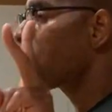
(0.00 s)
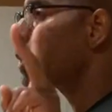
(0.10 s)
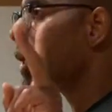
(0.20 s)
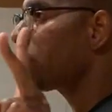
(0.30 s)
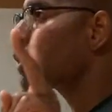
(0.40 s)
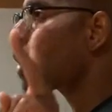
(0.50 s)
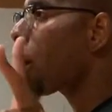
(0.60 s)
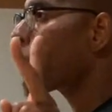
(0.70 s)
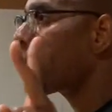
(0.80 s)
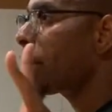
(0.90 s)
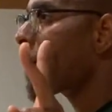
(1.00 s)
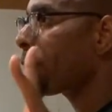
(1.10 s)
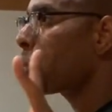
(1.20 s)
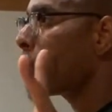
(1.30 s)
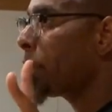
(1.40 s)
you're gonna get stronger than
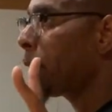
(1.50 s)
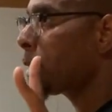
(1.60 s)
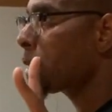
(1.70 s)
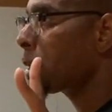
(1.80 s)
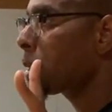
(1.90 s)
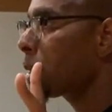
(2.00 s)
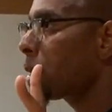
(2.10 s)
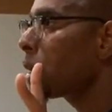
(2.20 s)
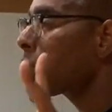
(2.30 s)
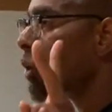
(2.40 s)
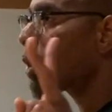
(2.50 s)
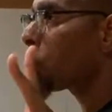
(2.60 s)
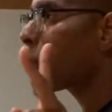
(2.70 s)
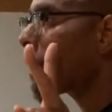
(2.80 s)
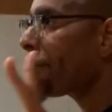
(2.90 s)
ever with me. You're
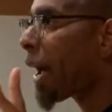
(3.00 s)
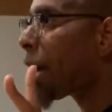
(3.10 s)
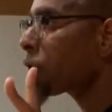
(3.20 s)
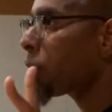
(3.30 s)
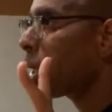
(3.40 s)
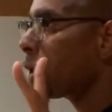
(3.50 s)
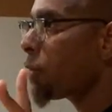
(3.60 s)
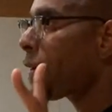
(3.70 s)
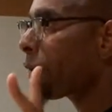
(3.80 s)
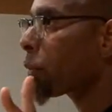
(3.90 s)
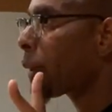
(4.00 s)
gonna run faster than you've ever